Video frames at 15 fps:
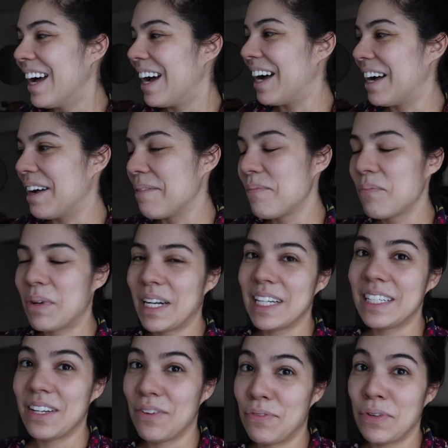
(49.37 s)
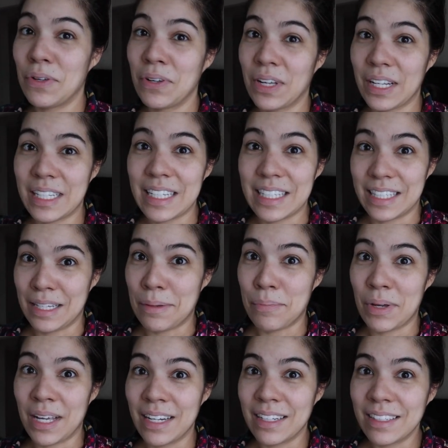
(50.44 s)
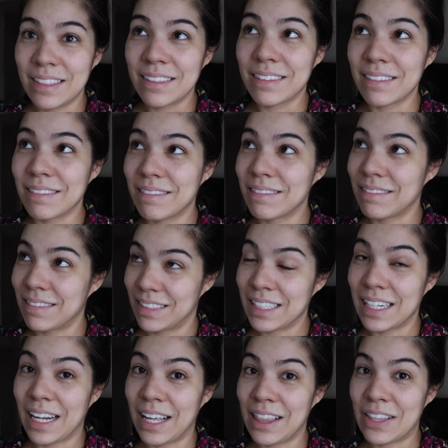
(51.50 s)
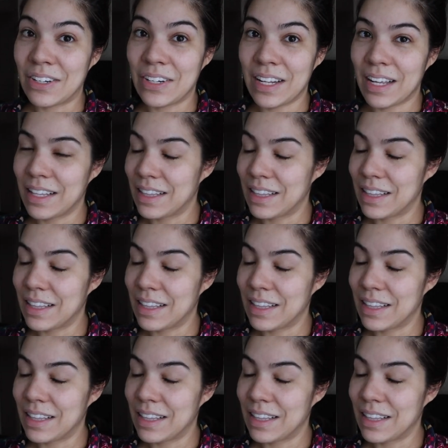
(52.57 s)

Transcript: Um, but it did feel good to sleep in to 9:30.